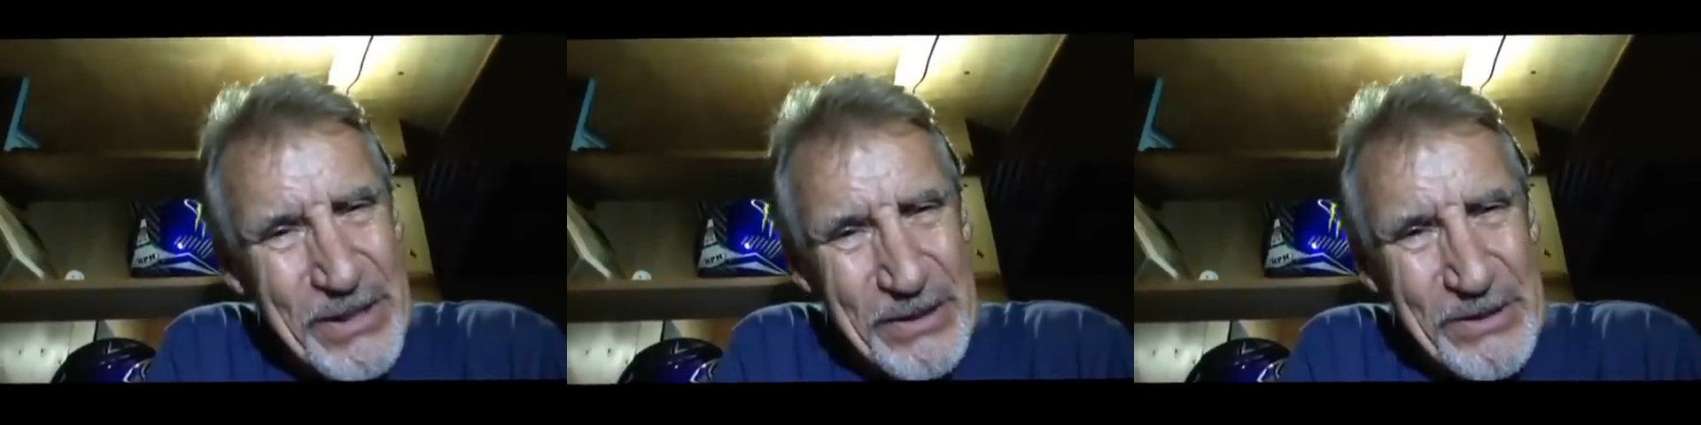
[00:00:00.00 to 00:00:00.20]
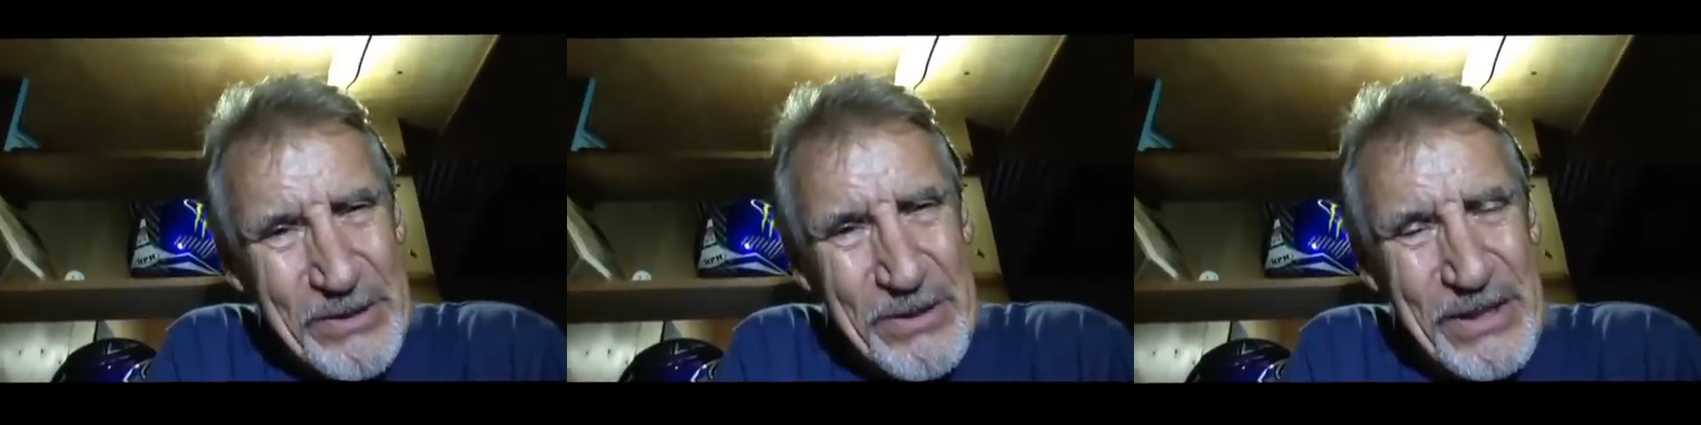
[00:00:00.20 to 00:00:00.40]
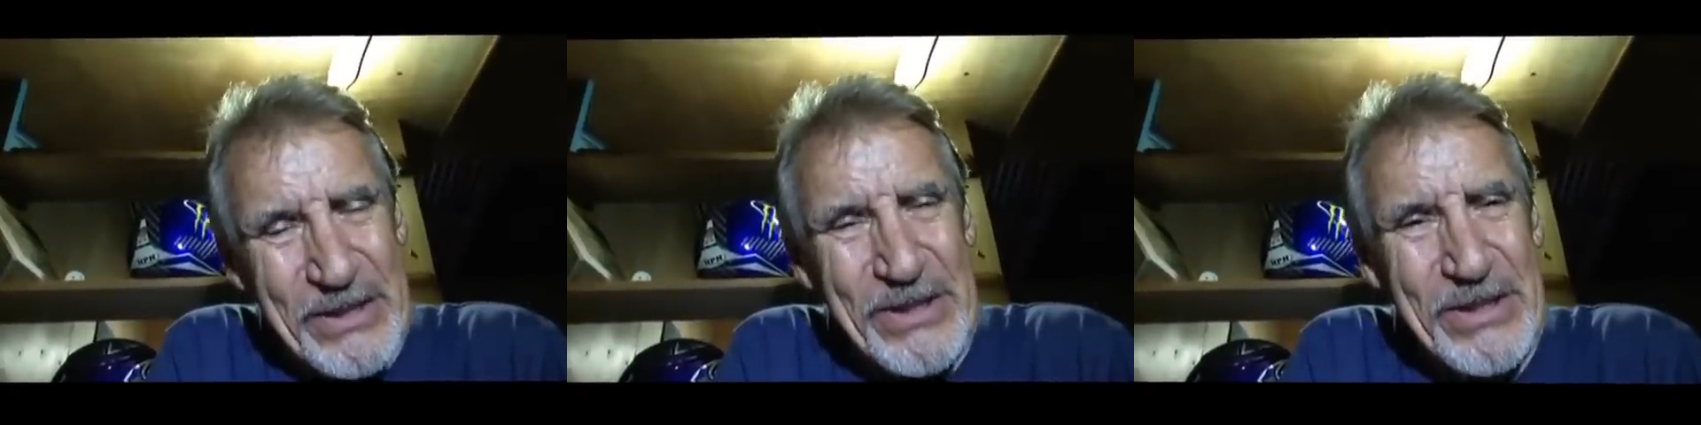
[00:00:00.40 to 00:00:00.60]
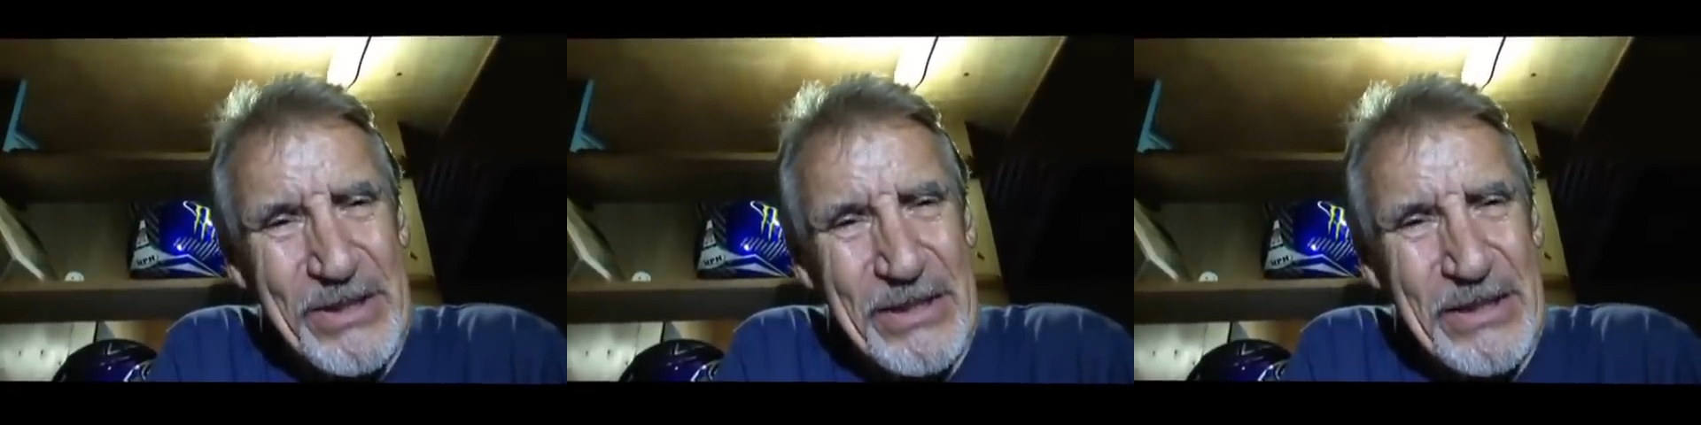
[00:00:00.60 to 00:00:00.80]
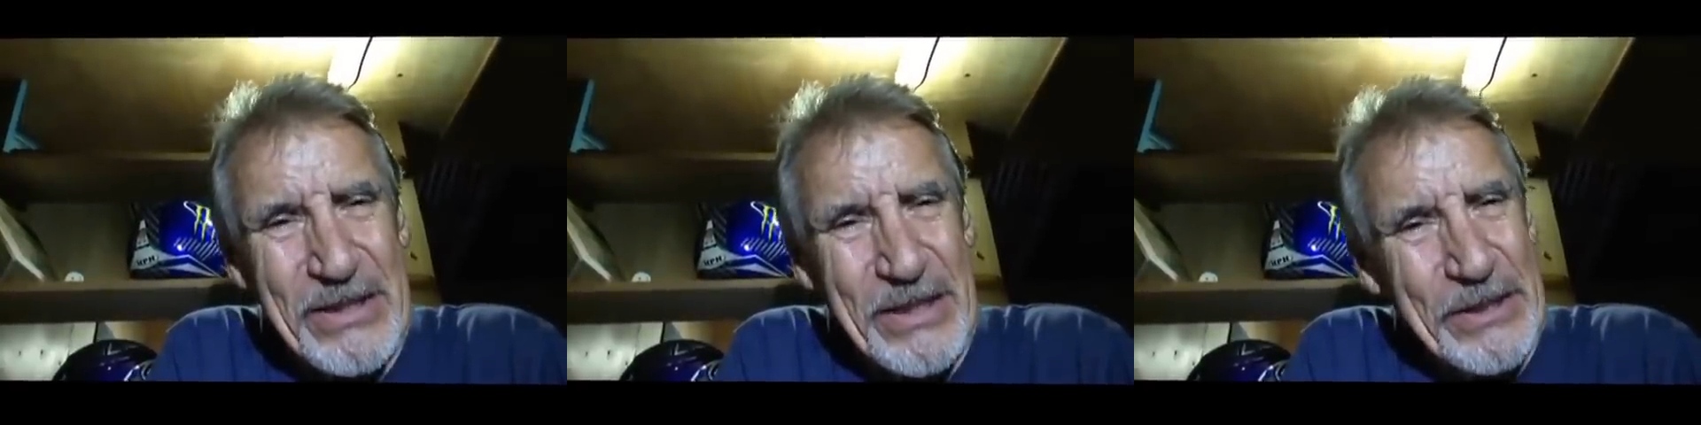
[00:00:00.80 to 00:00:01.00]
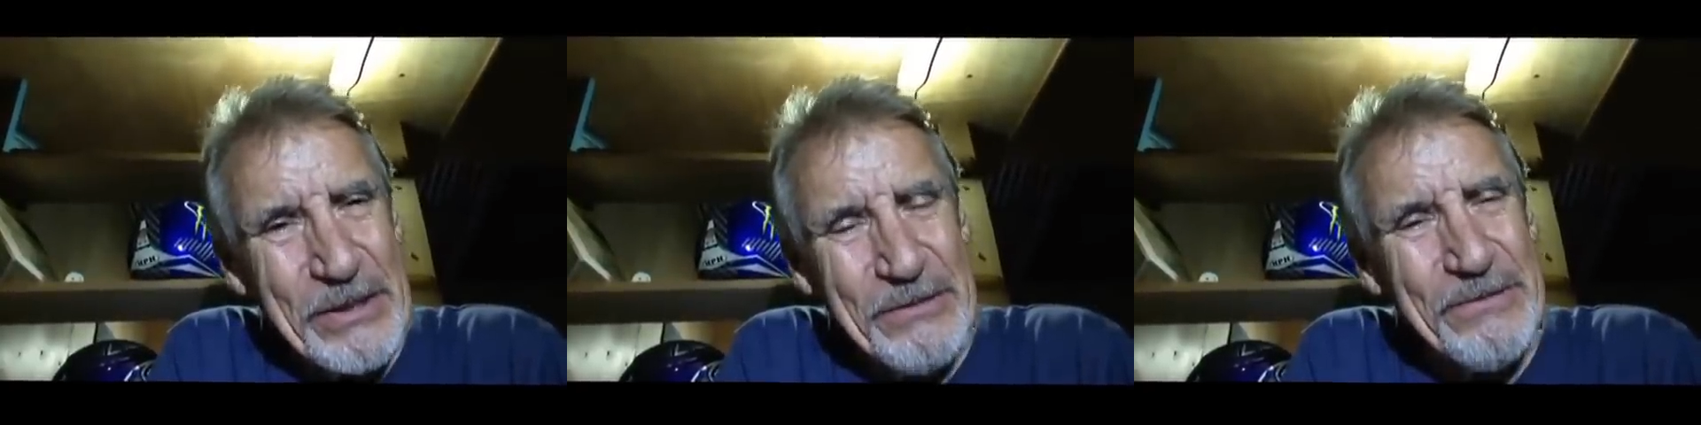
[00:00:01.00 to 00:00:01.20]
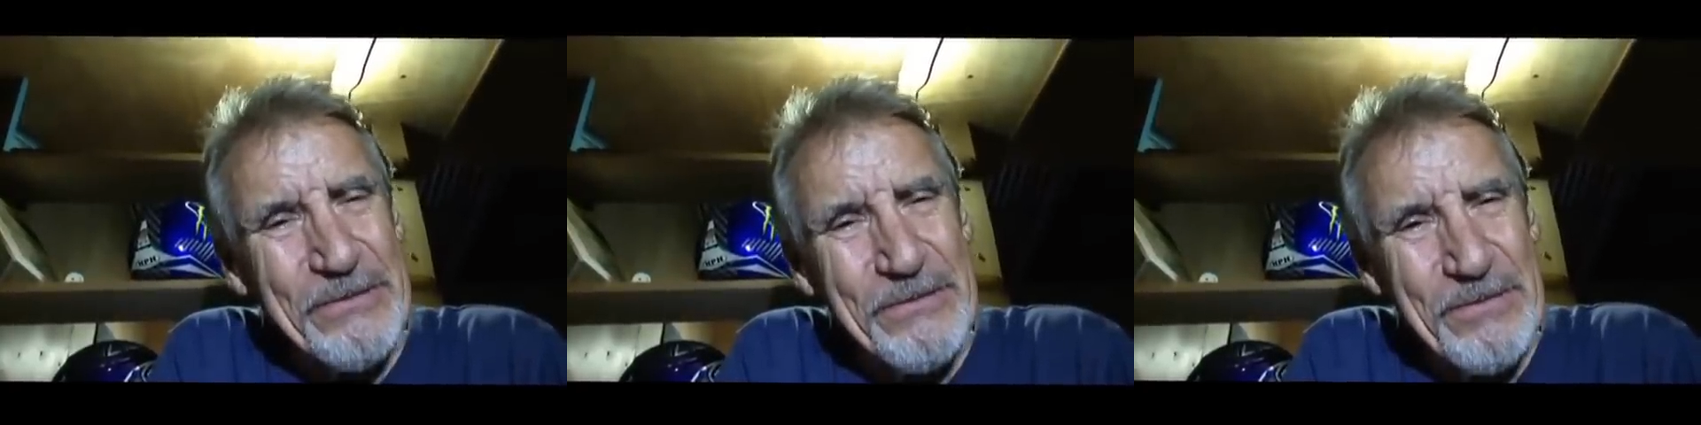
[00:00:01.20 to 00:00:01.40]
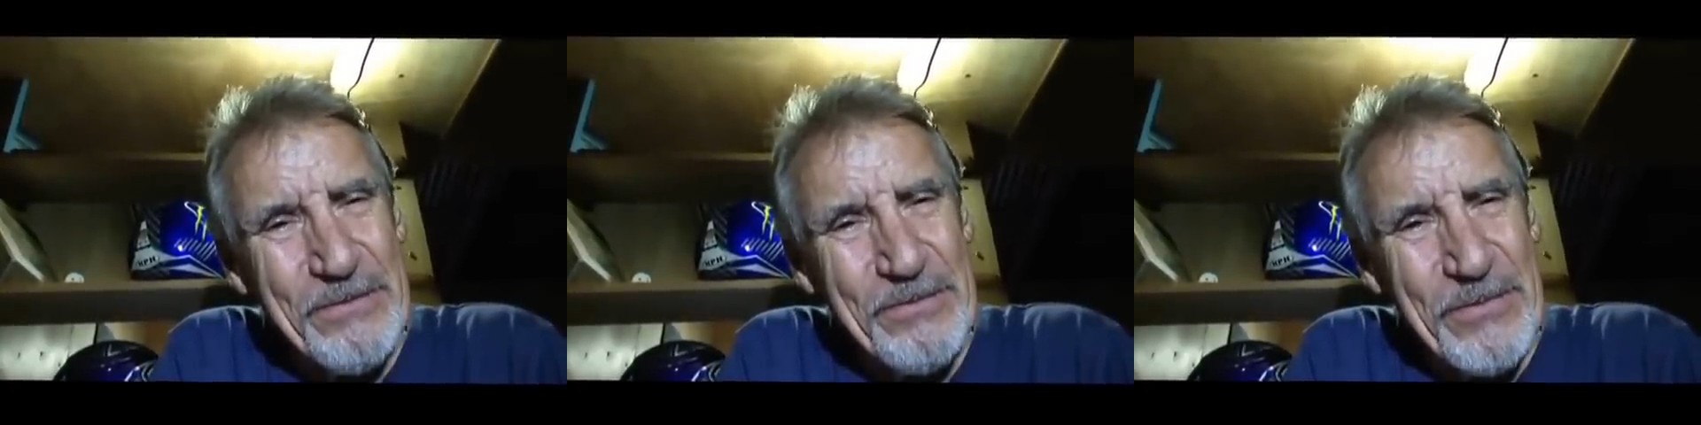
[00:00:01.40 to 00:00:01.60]
seem like he bathed
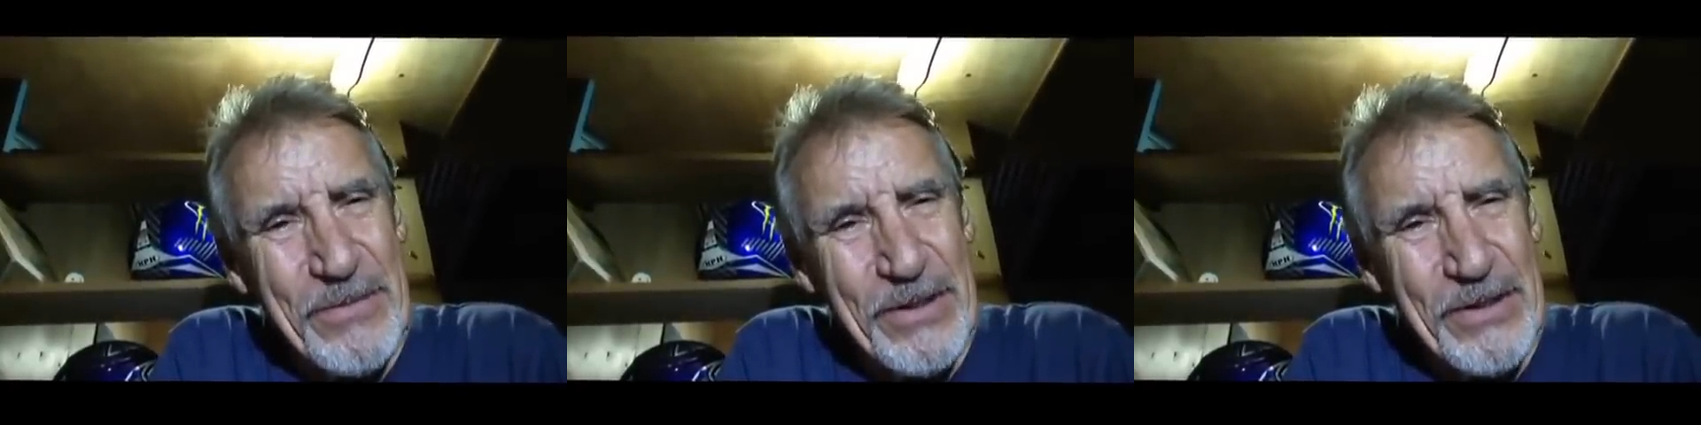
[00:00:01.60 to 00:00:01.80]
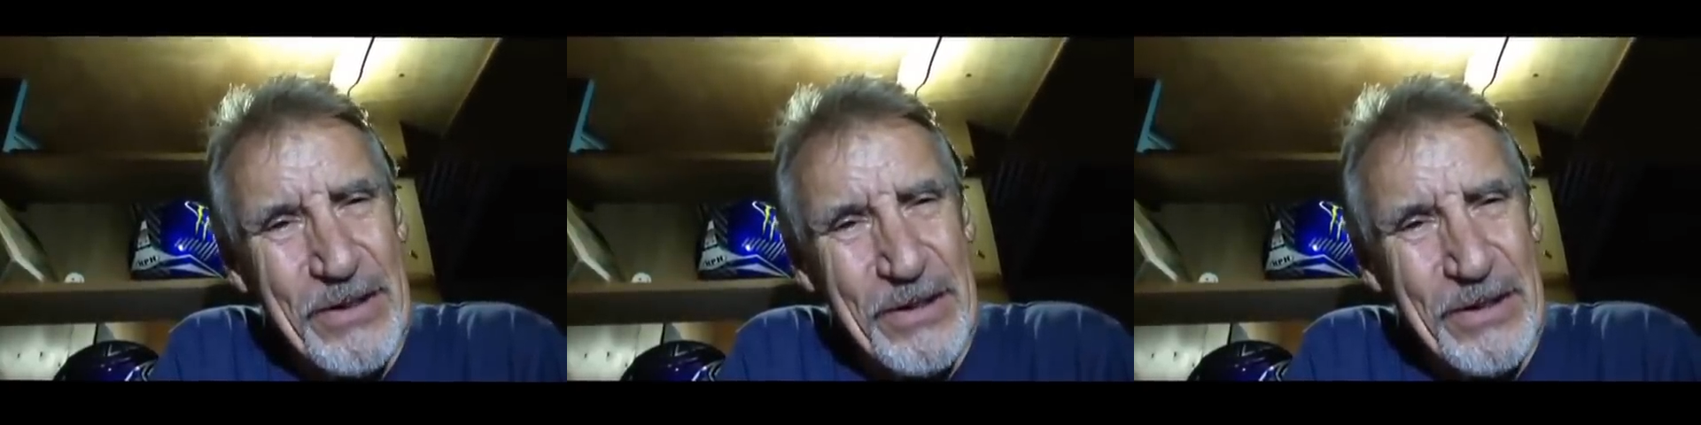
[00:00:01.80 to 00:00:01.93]
today?